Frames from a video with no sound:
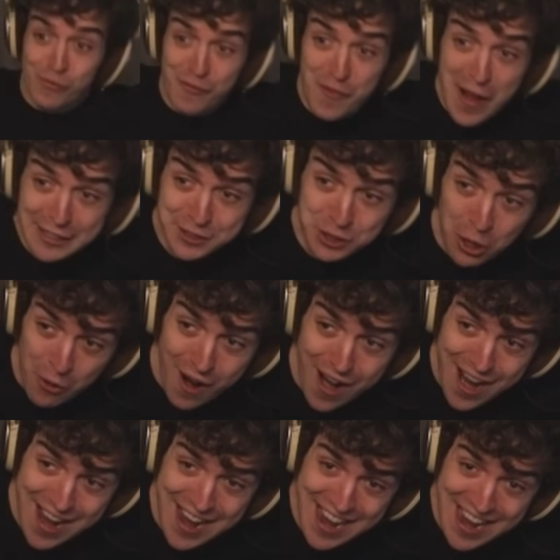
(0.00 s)
Victory!
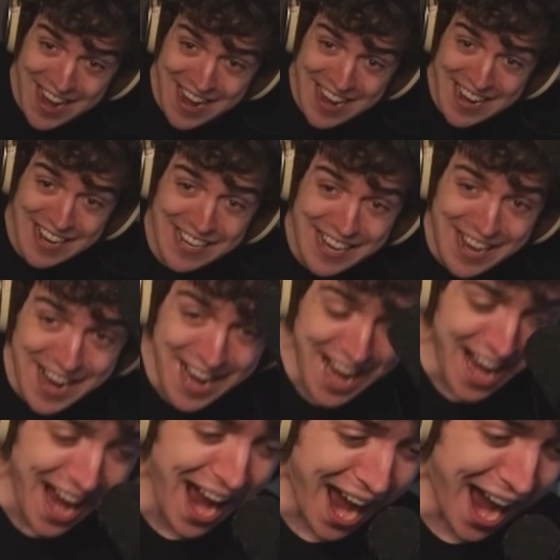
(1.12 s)

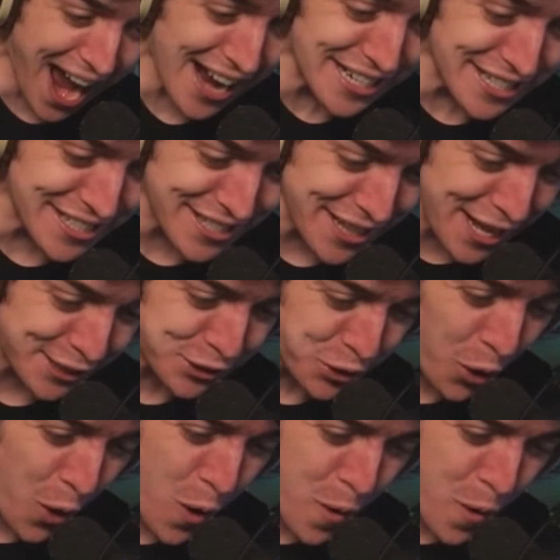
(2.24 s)
Yes! Let's go,